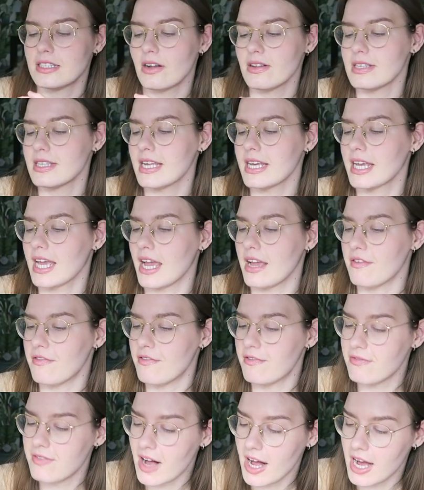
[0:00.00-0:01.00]
Sounds like a
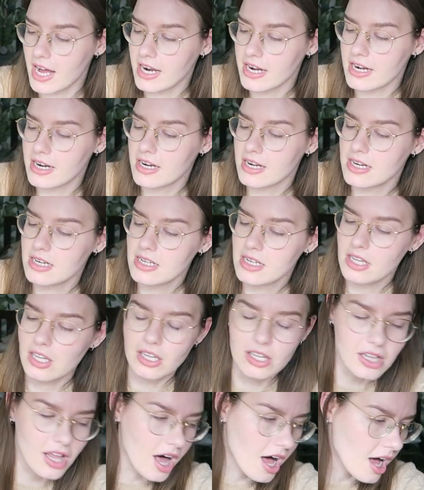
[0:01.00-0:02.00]
fun,
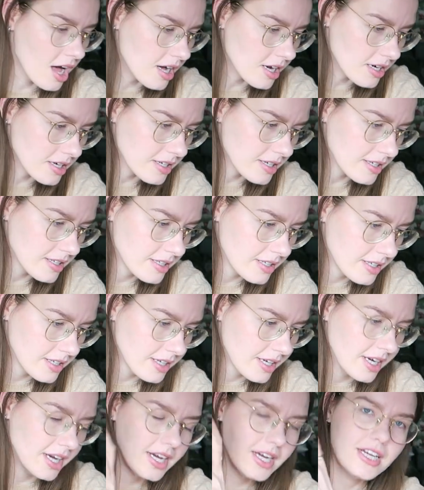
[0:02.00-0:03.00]
long,
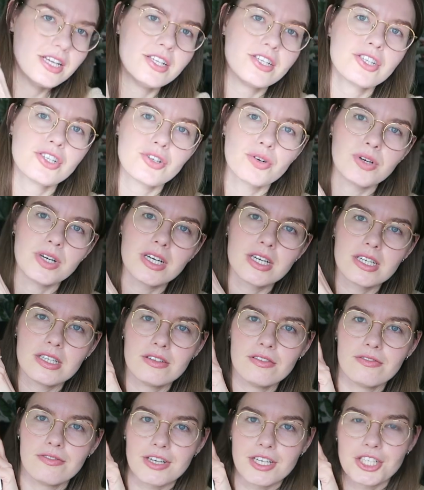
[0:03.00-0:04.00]

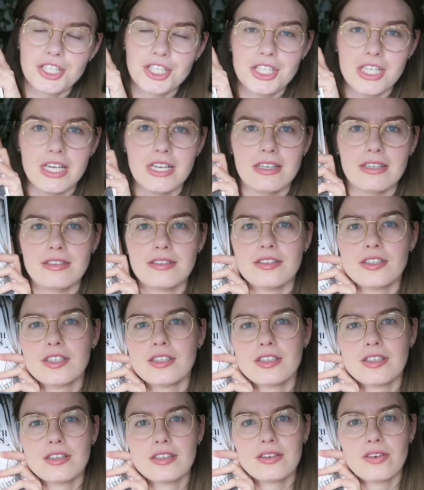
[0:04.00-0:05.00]
historical fiction
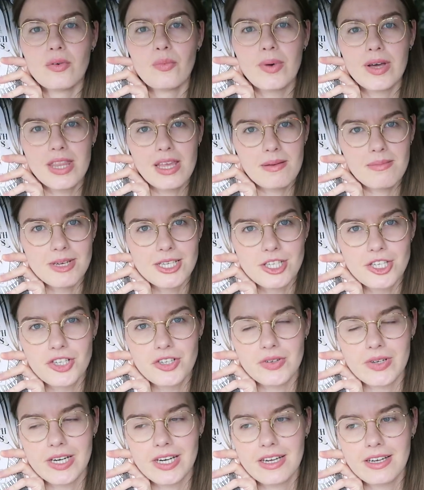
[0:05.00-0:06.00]
with a
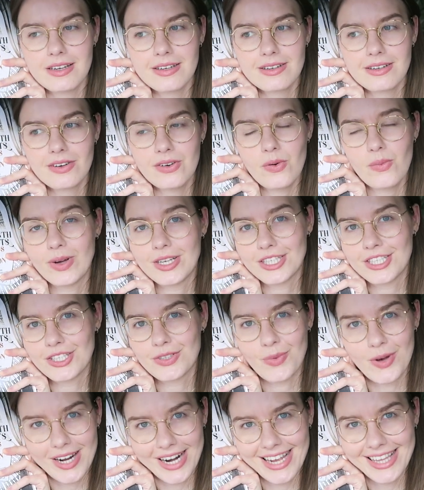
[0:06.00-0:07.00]
mystery, which
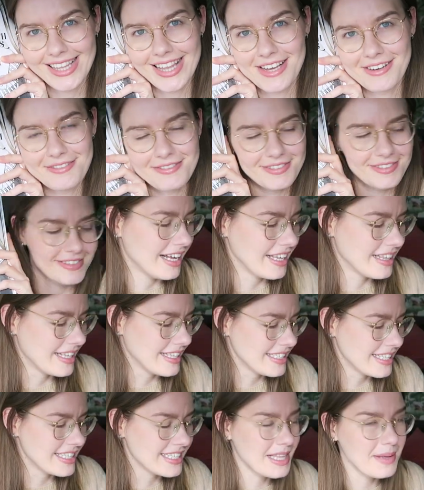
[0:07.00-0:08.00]
is what I love.
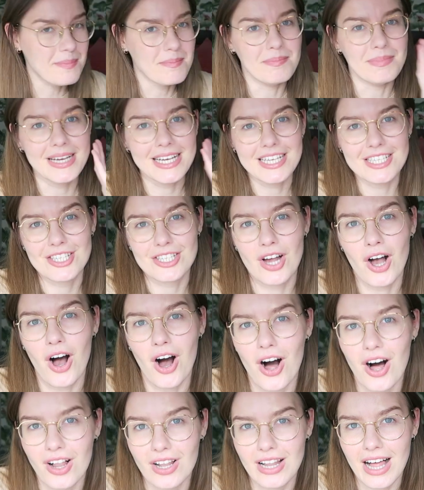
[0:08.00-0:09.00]
This is the biggest
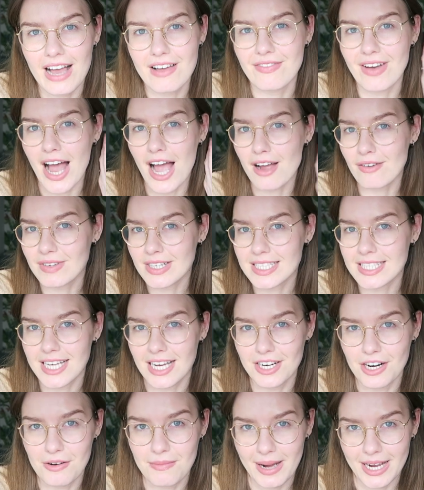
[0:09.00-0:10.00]
haul I've ever
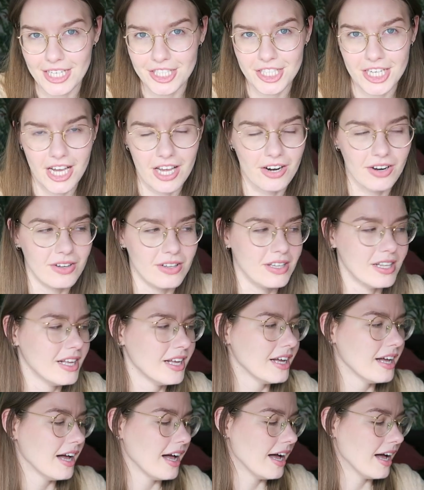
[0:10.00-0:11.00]
done on my channel.
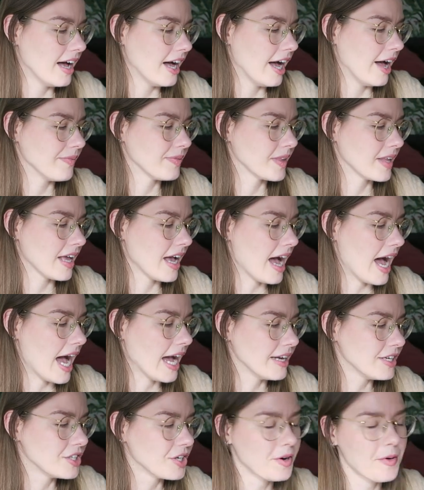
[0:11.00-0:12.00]
Uh,
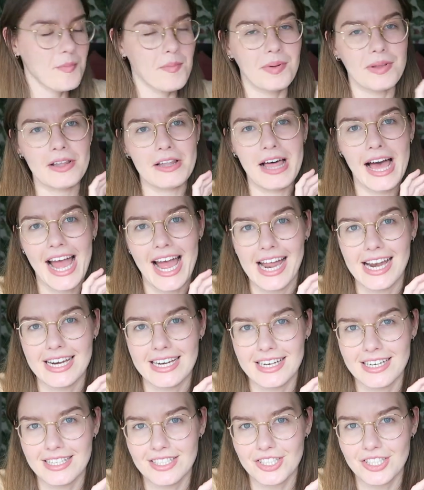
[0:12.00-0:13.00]
I don't
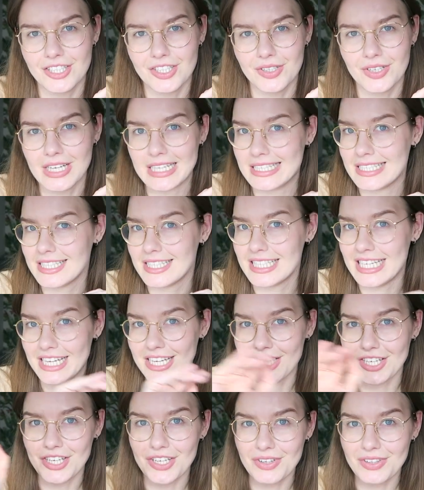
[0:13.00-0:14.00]
plan to
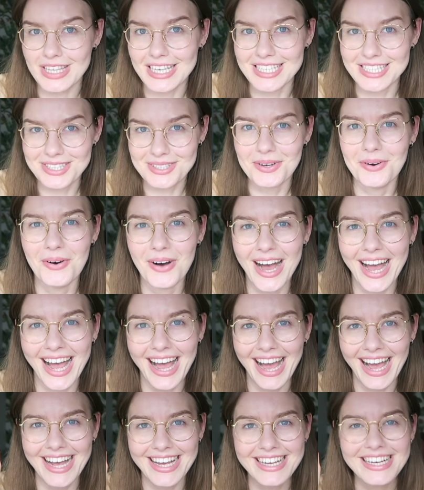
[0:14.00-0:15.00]
continue this
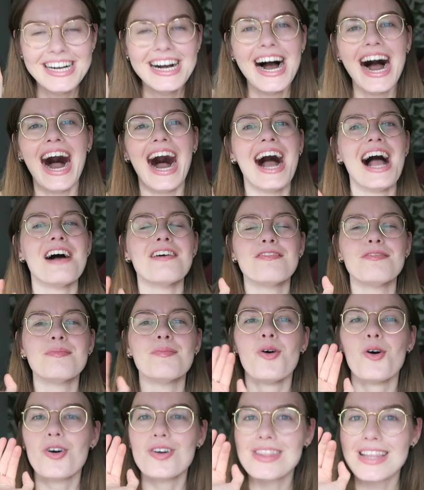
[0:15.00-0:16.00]
way. I have
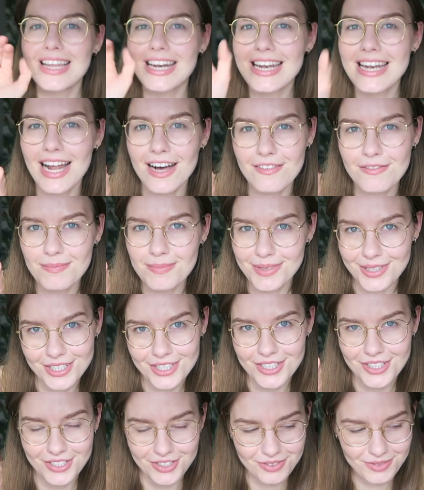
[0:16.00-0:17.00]
more than enough
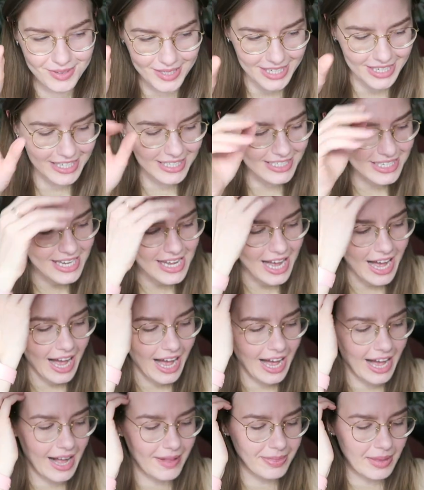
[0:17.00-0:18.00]
books to read.
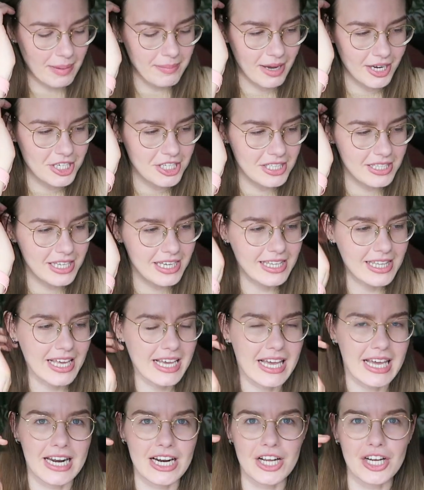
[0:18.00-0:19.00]
Um, I'm actually
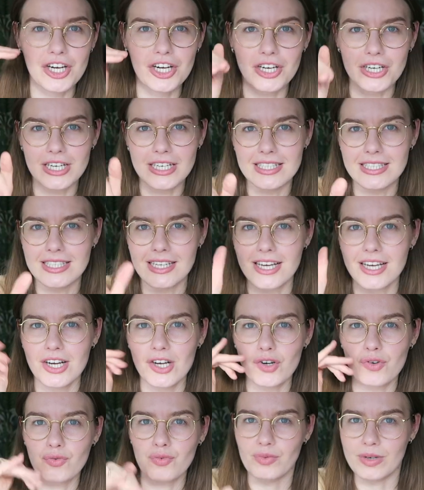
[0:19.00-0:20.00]
like at a good
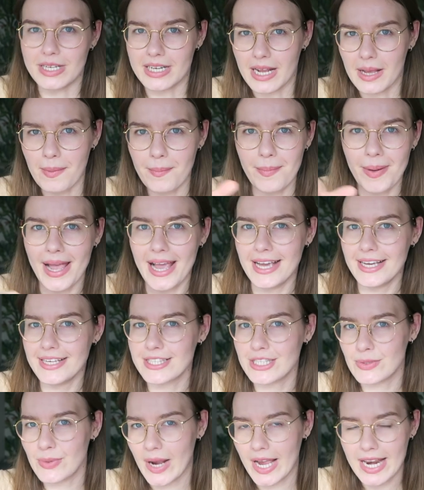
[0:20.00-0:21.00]
reading
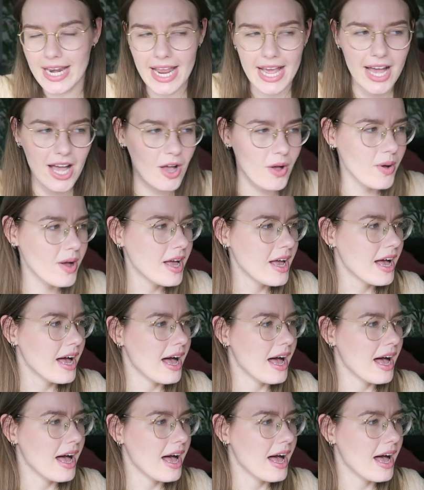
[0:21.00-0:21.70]
pace right now.